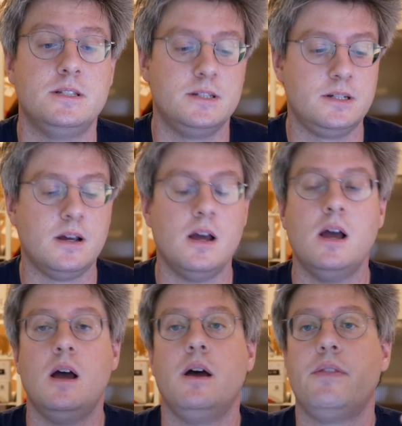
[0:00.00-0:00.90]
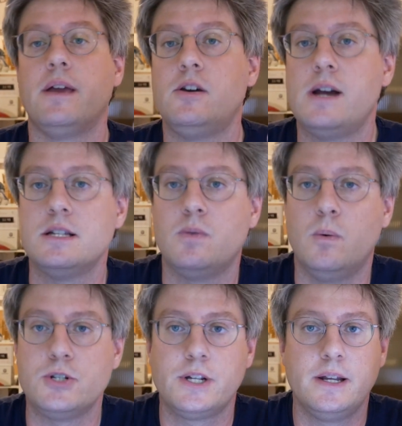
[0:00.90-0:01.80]
is it. Thank you guys for
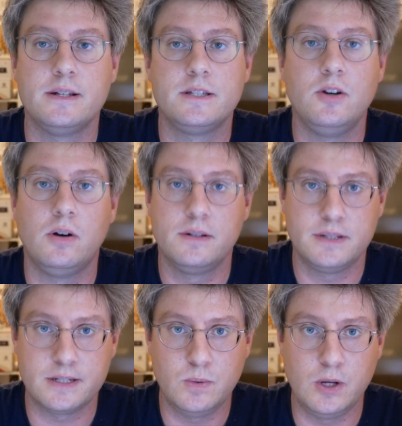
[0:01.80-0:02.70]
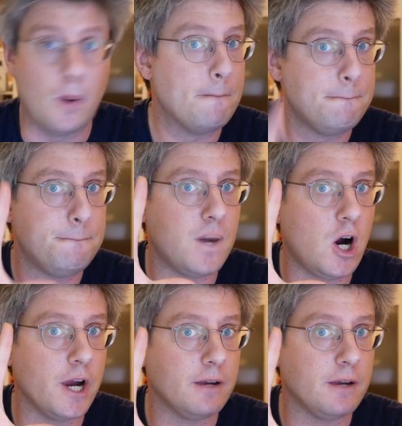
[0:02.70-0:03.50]
watching, and I'll see you all in the next video. Bye.